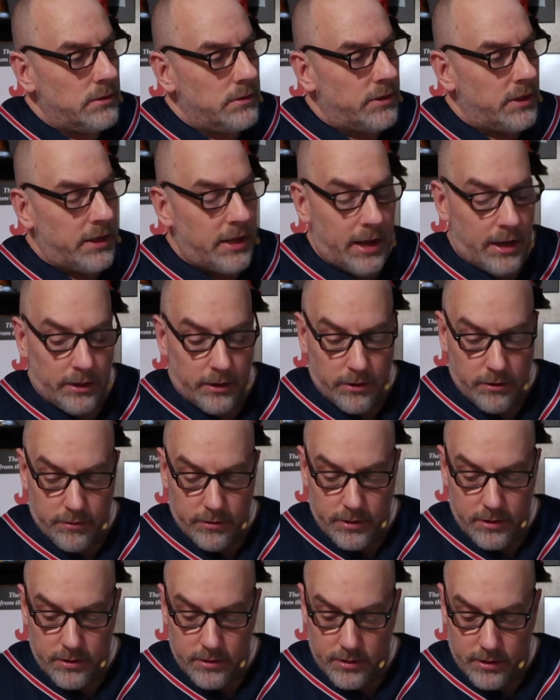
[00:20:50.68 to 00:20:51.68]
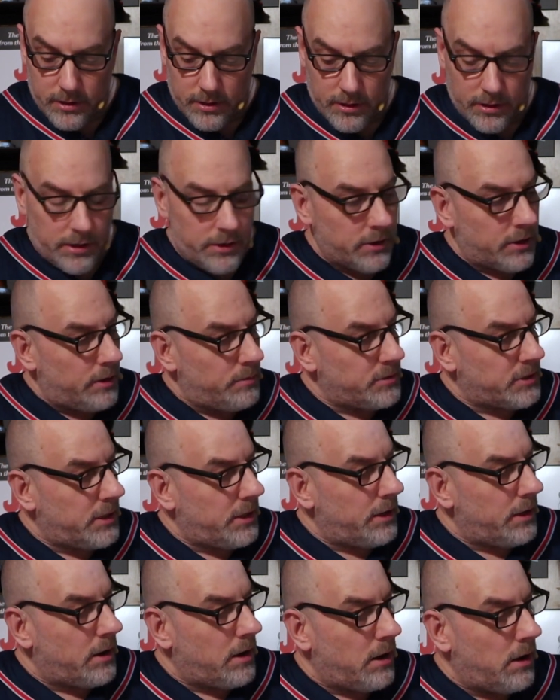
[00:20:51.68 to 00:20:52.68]
yellow in Here Comes
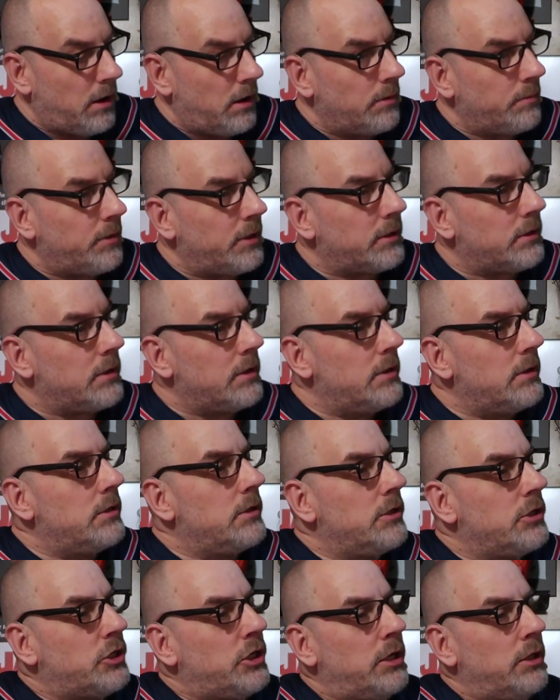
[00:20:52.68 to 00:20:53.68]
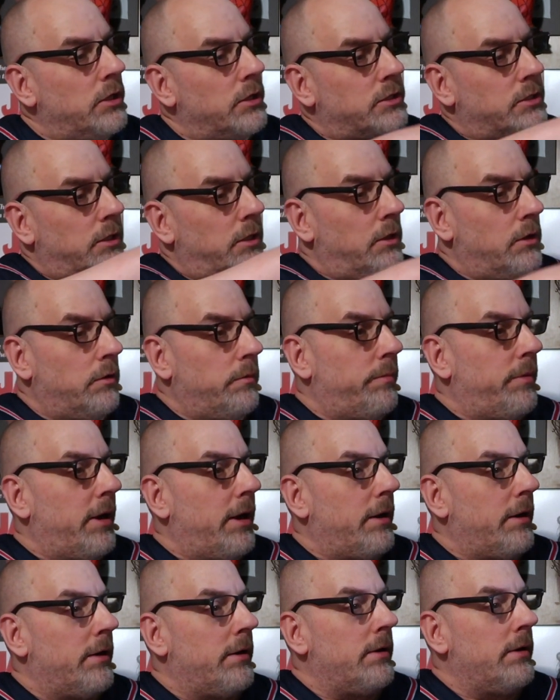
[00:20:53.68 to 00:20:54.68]
King Kong. But she looks a little
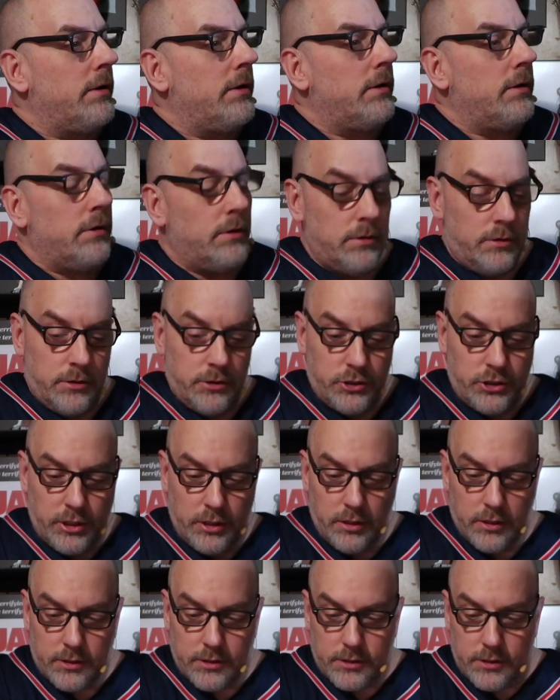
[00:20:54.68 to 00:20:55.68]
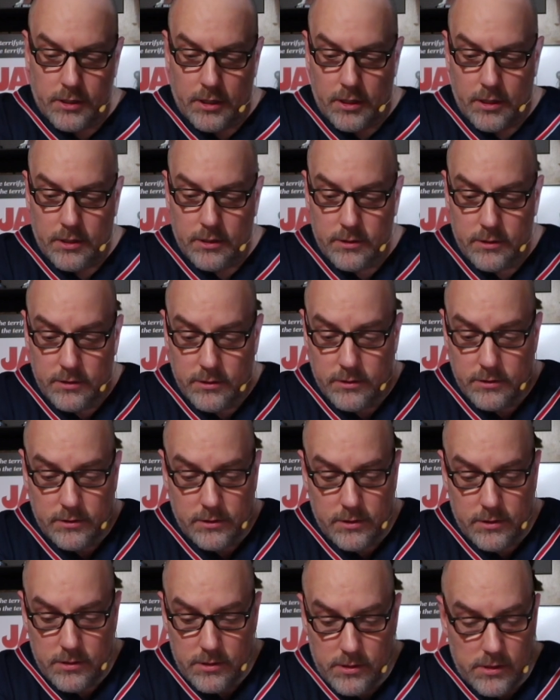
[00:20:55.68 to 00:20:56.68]
better. She looks a
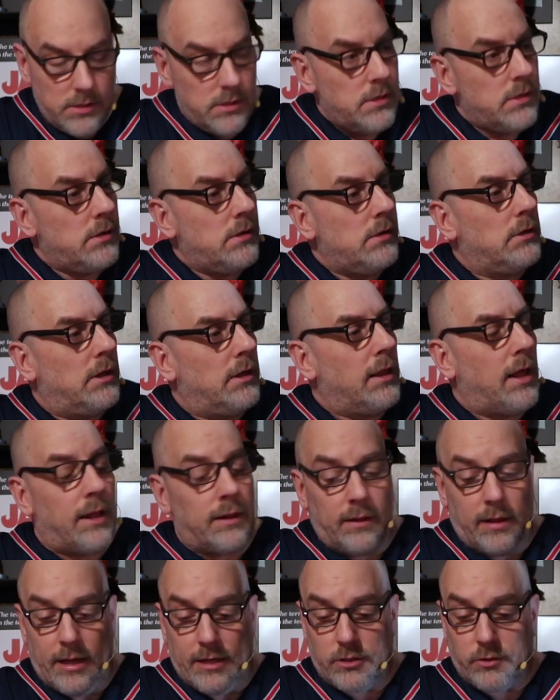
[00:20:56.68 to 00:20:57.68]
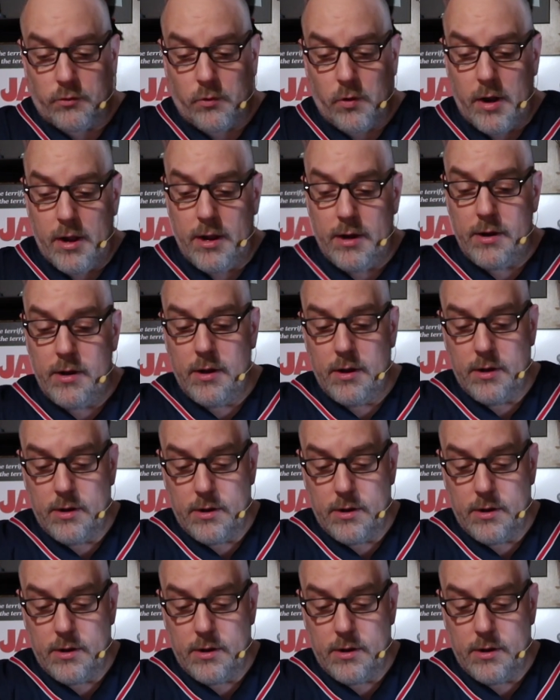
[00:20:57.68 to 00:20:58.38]
lot less red.